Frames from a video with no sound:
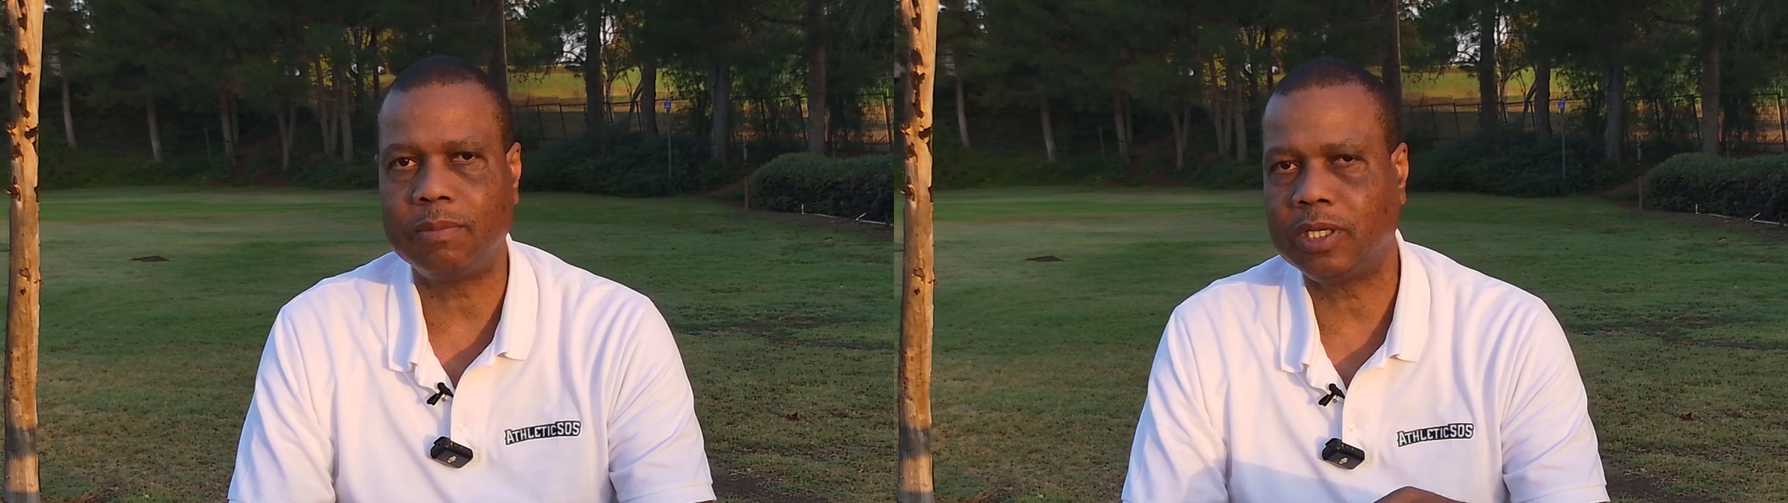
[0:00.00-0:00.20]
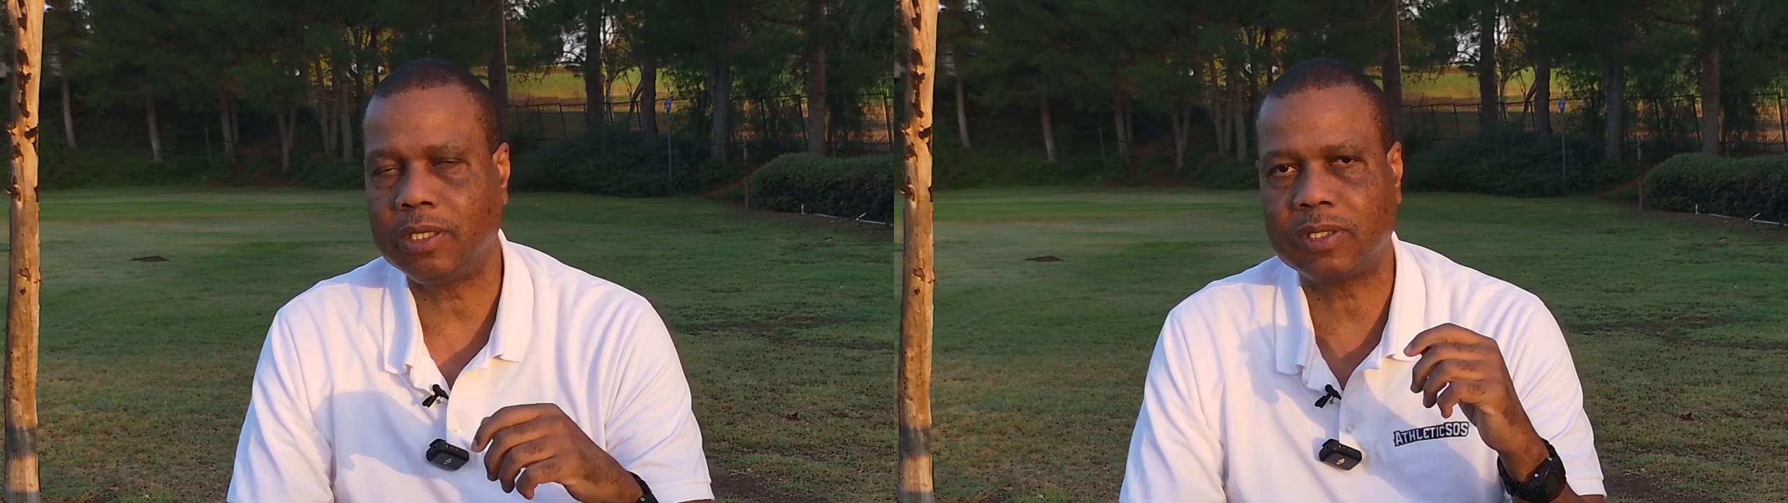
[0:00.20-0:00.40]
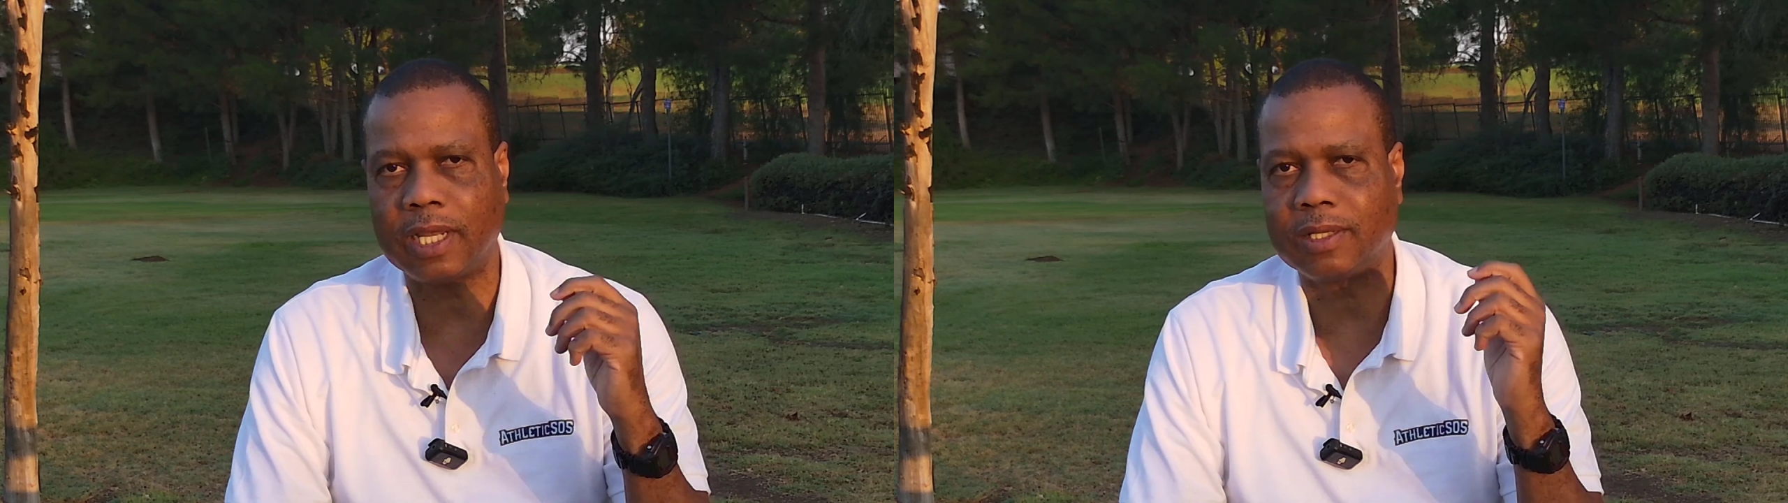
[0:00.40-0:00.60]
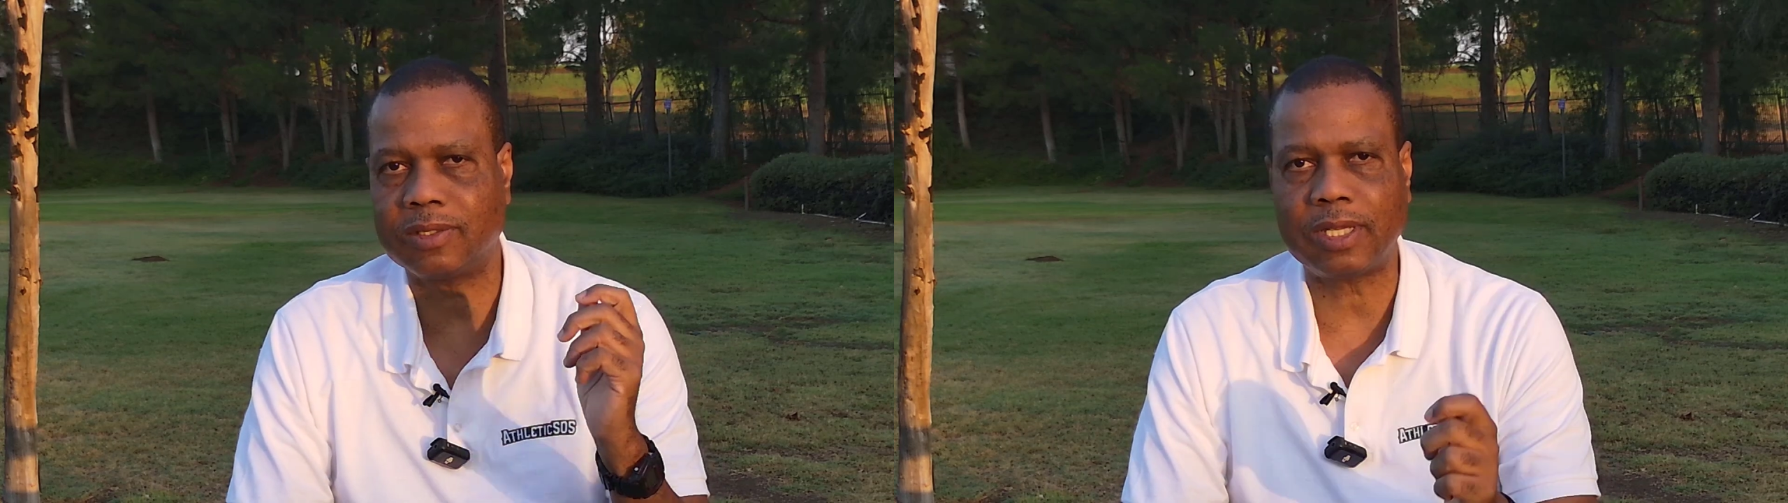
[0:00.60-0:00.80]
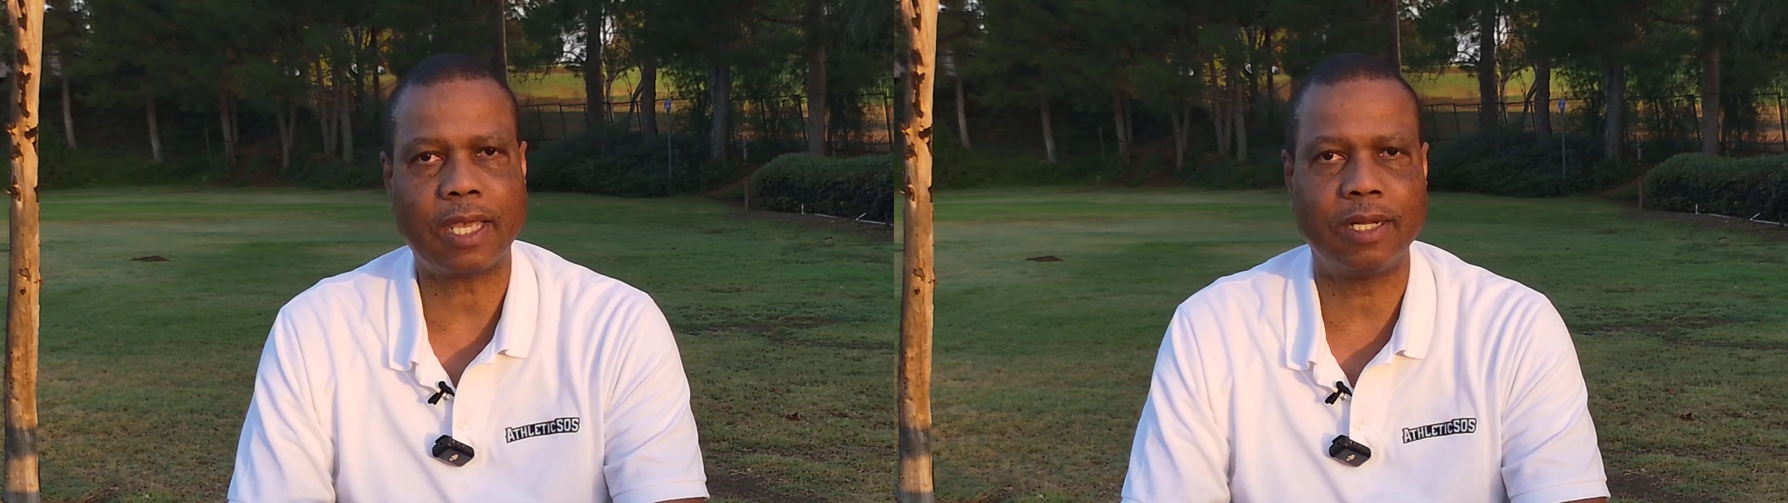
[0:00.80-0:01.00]
She's like the
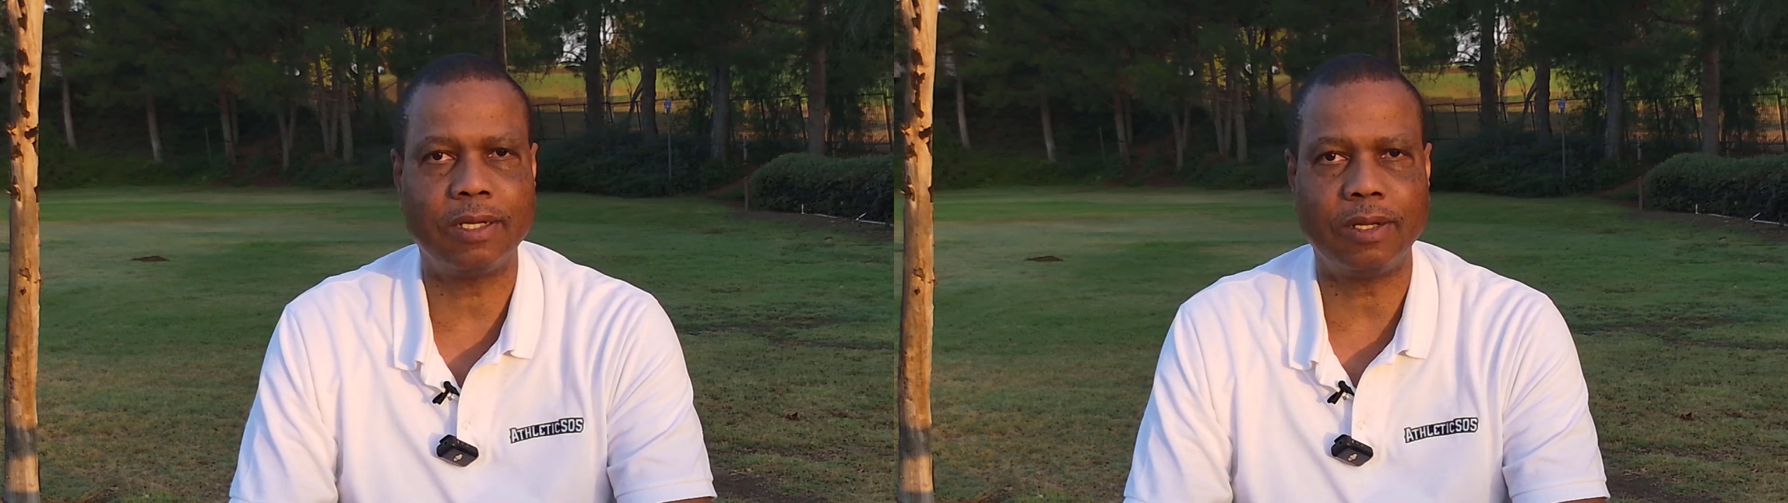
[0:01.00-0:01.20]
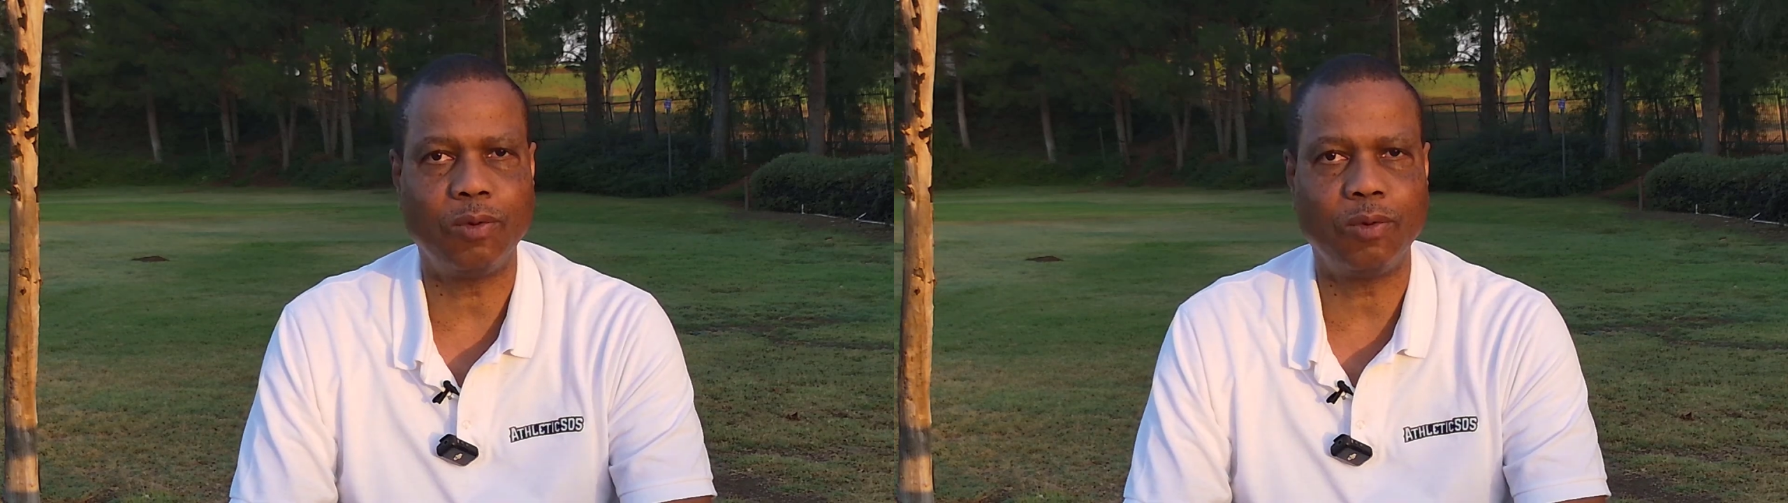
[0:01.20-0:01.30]
second